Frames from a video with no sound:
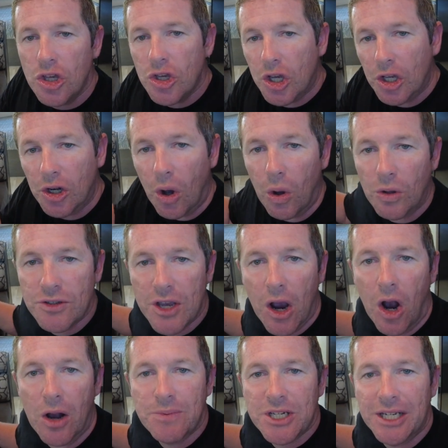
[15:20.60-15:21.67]
You can also
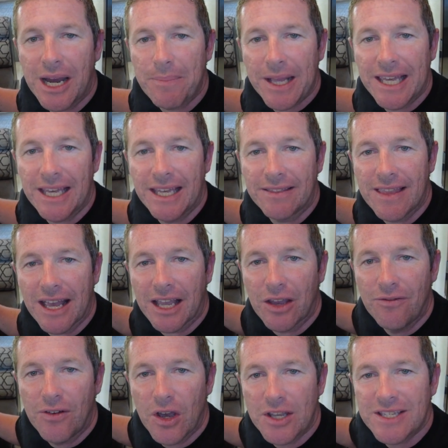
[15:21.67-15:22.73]
option up a kit that
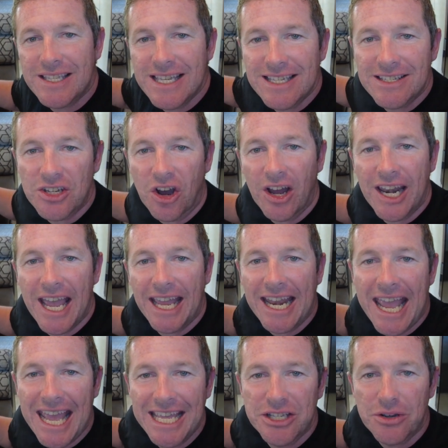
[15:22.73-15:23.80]
converts this dinette
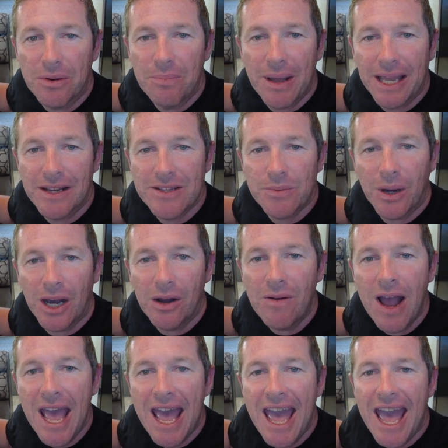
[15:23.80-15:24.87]
into a bed as
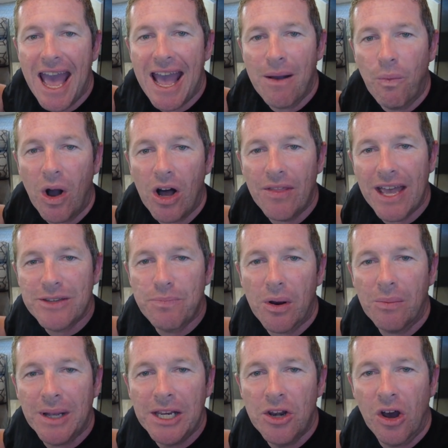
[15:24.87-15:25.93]
well, and while that's
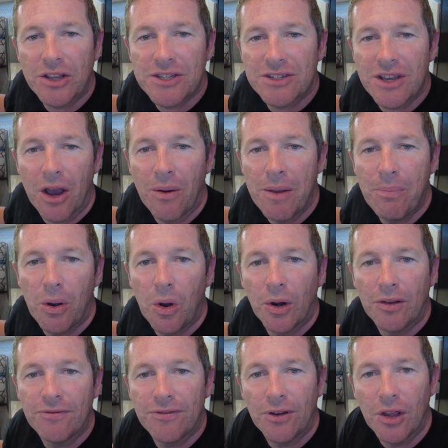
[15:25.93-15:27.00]
probably not so
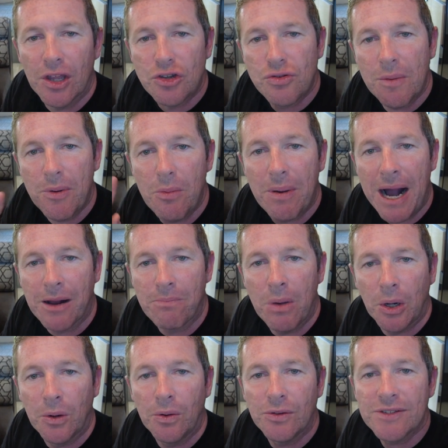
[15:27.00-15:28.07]
important for the triple bunk
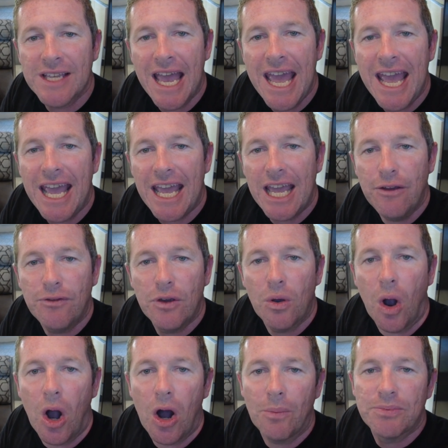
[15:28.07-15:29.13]
models, if
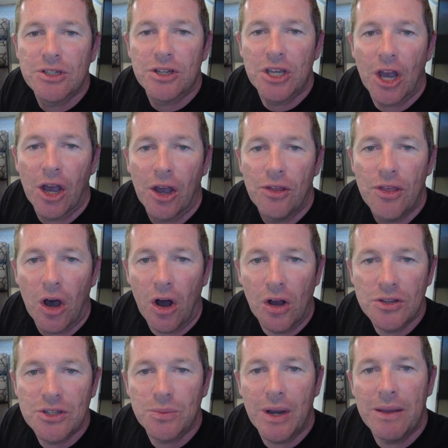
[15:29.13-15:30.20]
you opt to go the
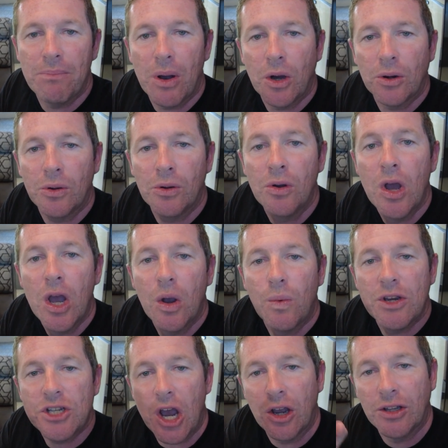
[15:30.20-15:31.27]
Ensuite model,
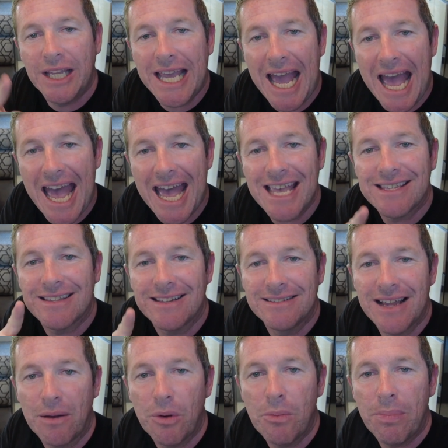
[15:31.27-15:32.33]
which only has the
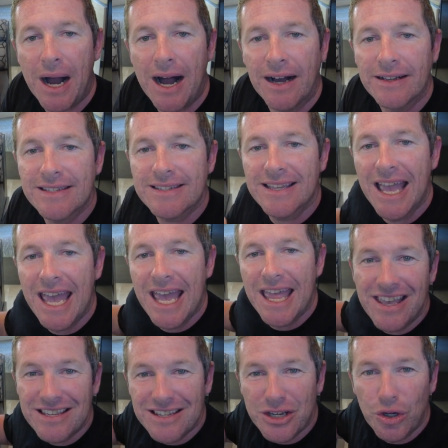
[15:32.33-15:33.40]
double bunks,
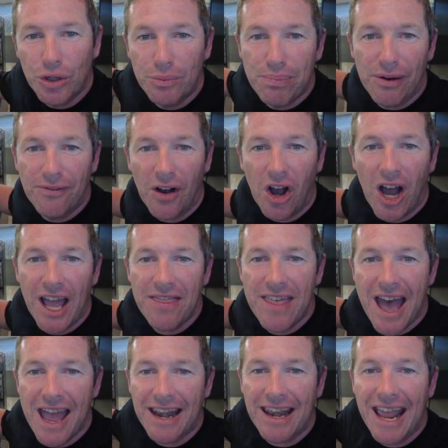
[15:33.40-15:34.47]
this could provide
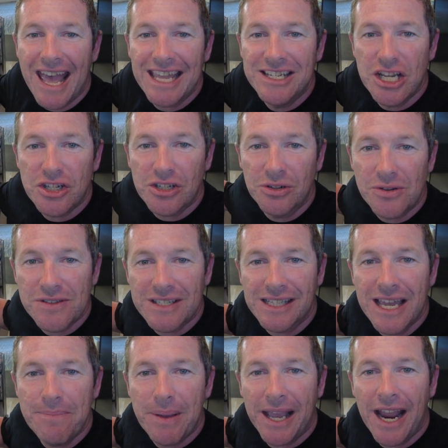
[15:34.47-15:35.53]
that additional
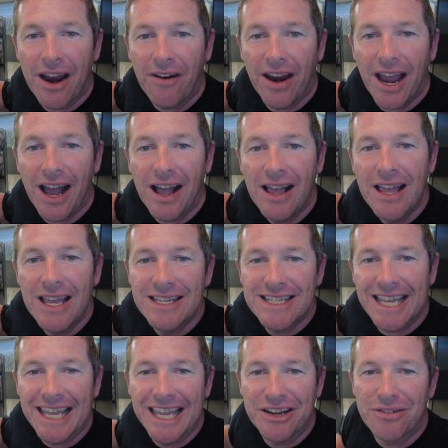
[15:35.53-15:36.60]
sleeping area
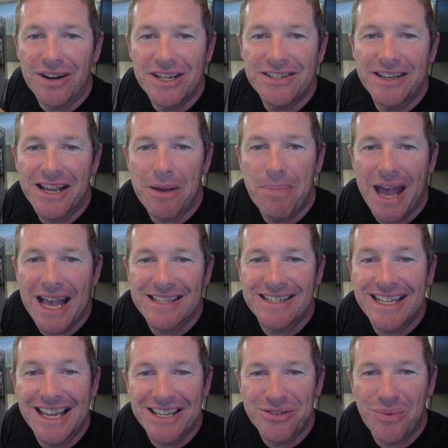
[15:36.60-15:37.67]
to increase your
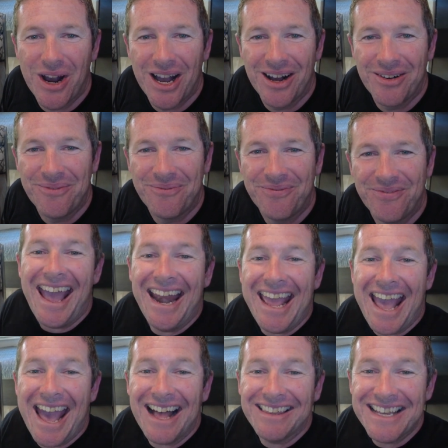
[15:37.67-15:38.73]
capacity as well.
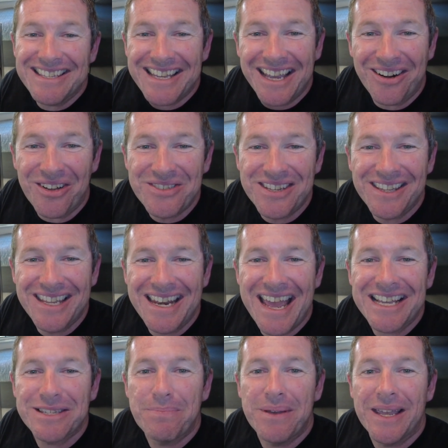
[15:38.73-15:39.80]
Anyhow, let's get on to the
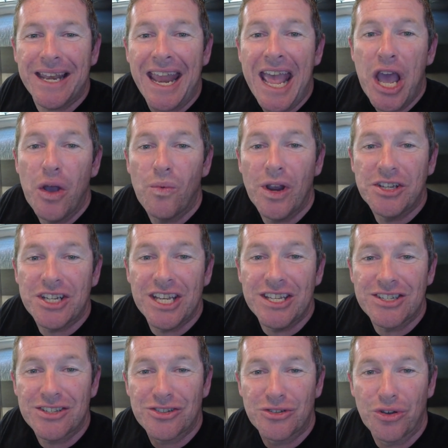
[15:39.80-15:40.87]
next bit, which
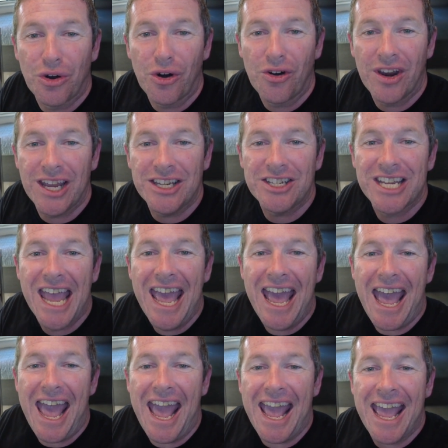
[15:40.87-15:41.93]
is storage.
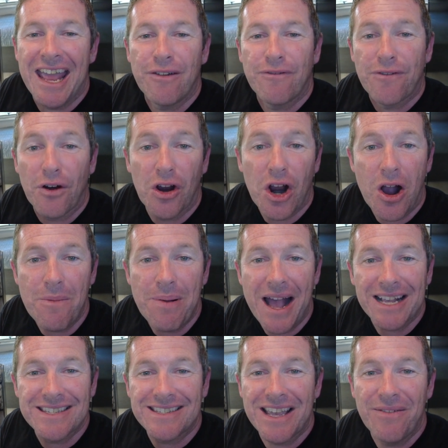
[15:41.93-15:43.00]
And for a
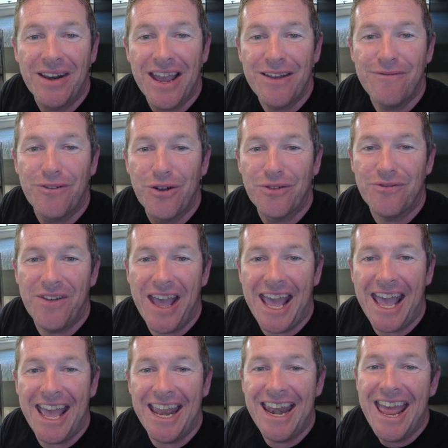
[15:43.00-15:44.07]
compact 17-foot
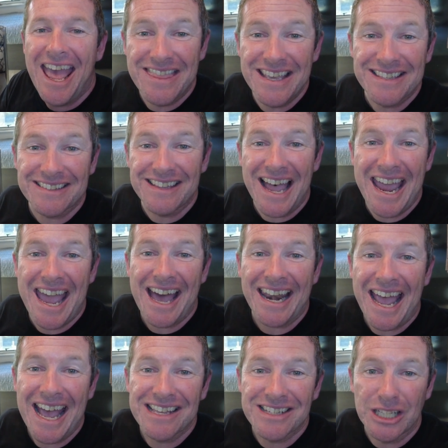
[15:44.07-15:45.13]
van, this layout
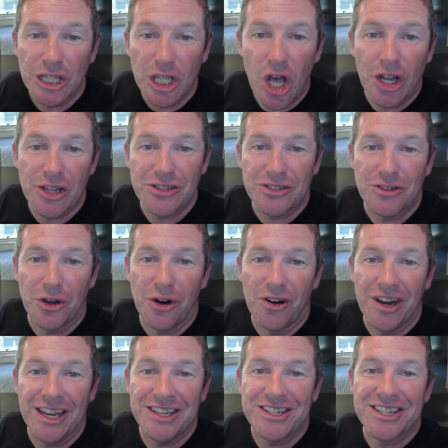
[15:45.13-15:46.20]
has a lot of
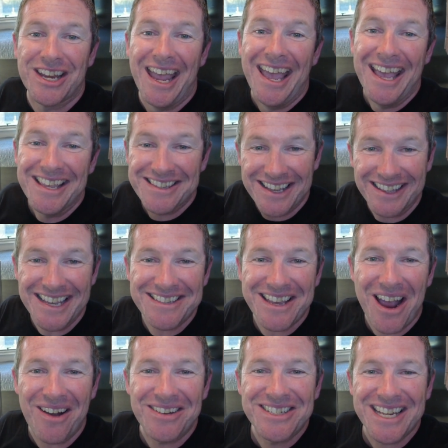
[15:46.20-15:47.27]
storage. So let's
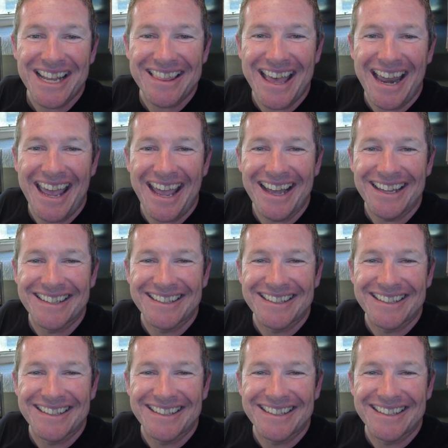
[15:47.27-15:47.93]
go and check that out.